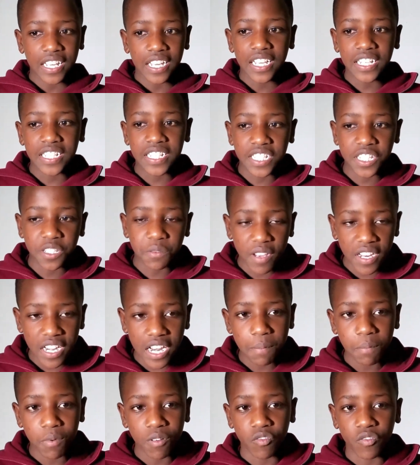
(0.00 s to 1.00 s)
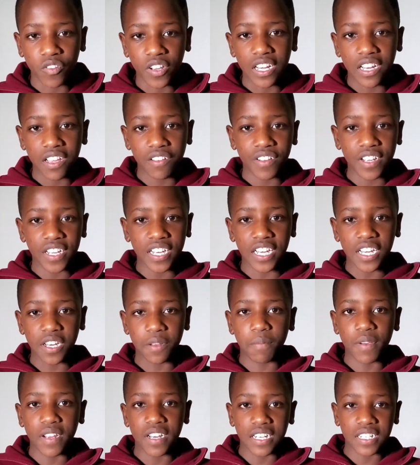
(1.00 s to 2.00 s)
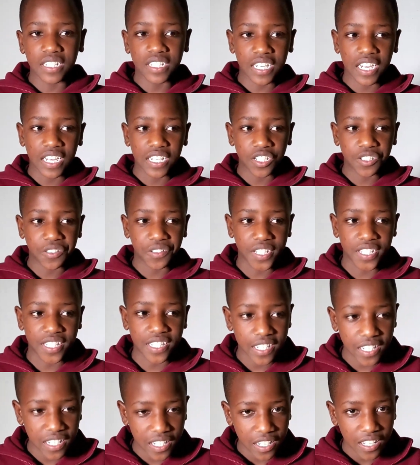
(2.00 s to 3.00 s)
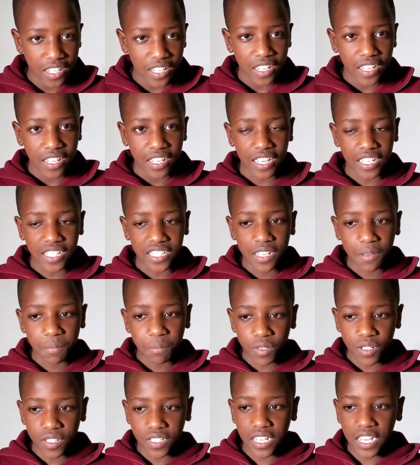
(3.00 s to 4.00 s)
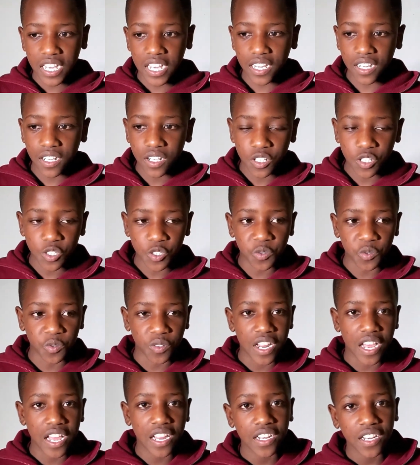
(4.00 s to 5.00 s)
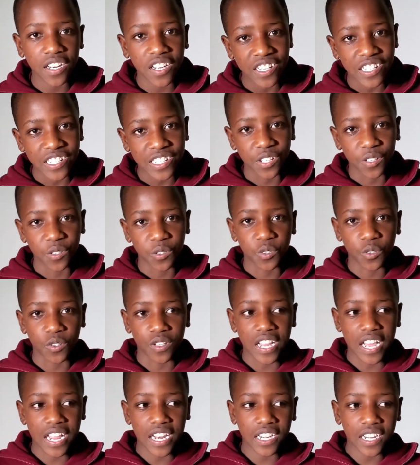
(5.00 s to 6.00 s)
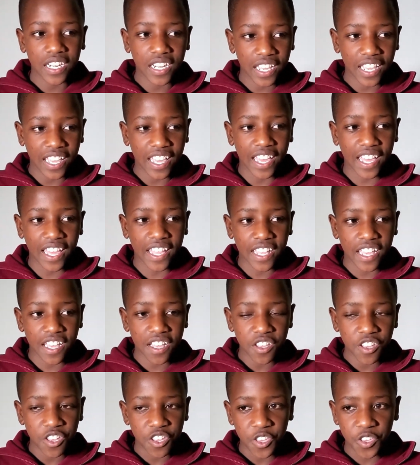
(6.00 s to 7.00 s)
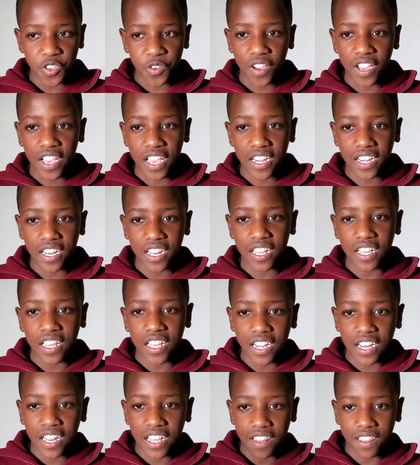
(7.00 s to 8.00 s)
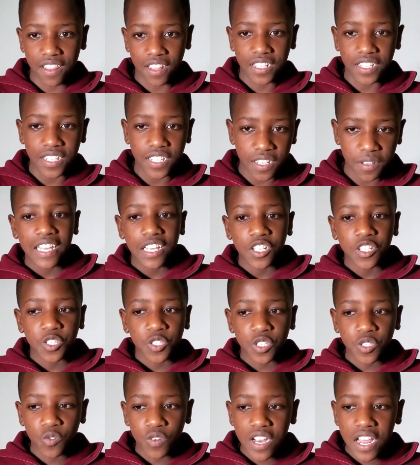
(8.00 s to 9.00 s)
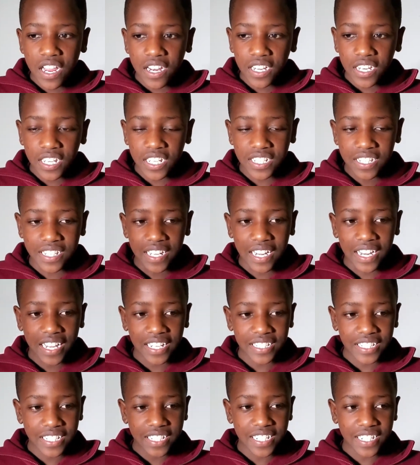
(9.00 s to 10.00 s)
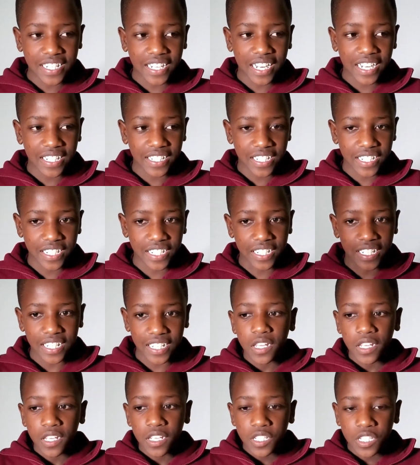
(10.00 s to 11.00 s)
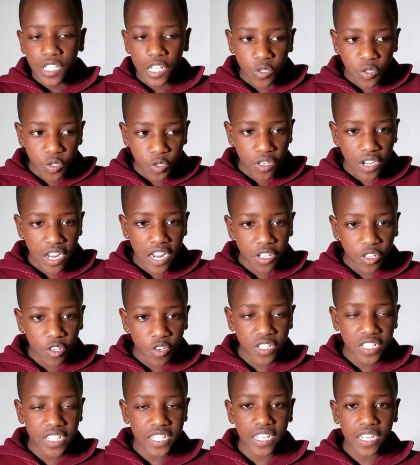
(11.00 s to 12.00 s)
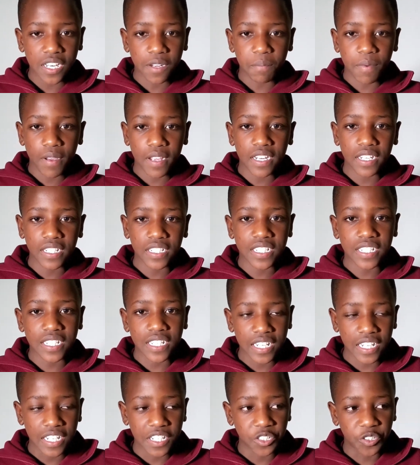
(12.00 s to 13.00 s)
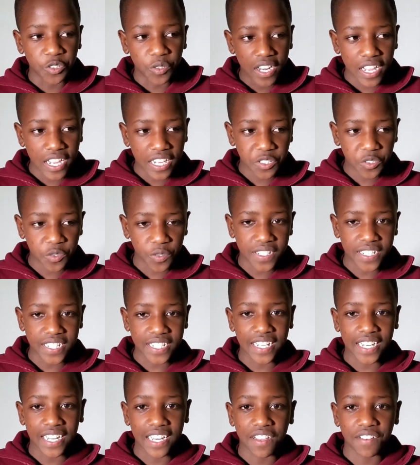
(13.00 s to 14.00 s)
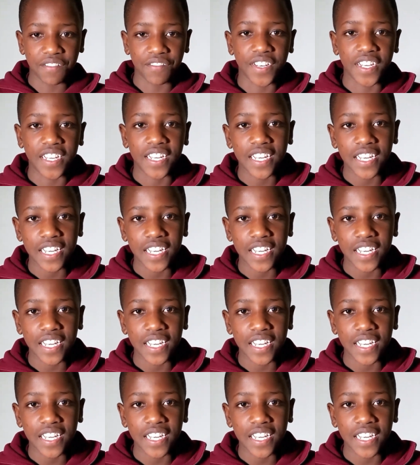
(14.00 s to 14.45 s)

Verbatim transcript: It is made up of 11 independent countries. Examples are Sudan, South Sudan, Kenya, Uganda, and others. Sudan is the largest country. South Sudan got independent in July 2011.